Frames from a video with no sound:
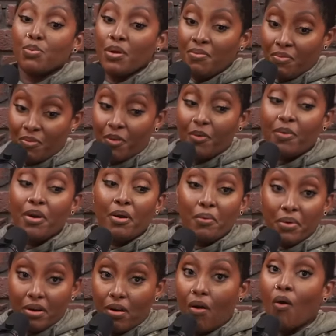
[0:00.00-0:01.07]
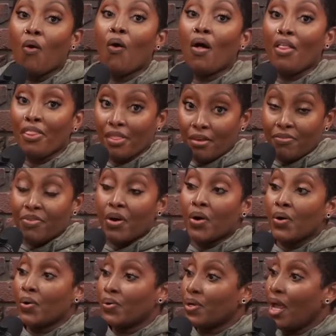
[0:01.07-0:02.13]
we for real were on the
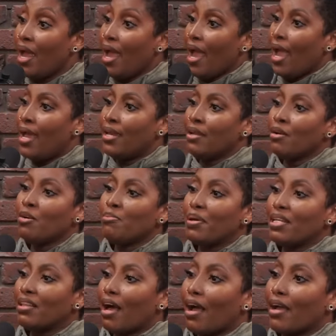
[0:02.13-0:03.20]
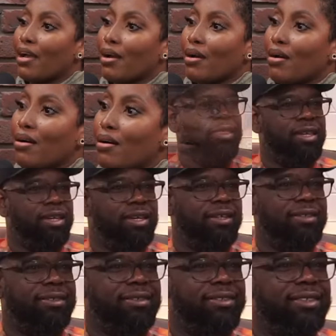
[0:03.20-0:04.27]
phone, and it'll be like everything.
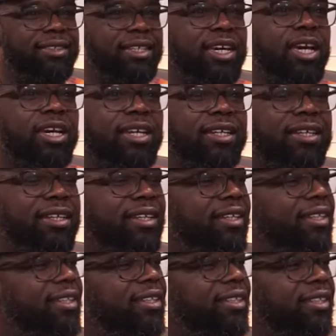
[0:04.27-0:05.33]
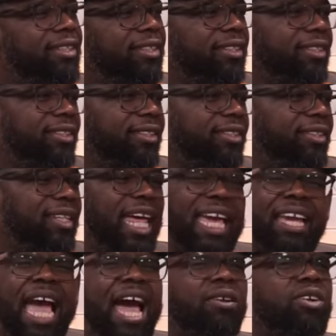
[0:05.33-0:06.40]
Yeah, and while he was at work too. Like,
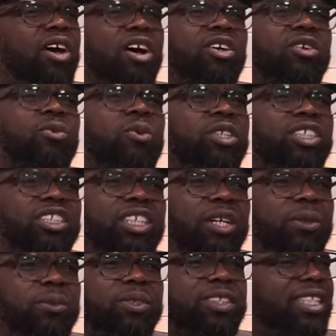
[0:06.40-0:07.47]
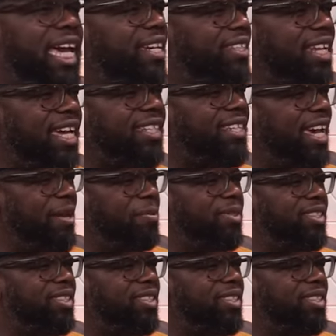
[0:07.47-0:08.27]
how dark you want your toast? That that type.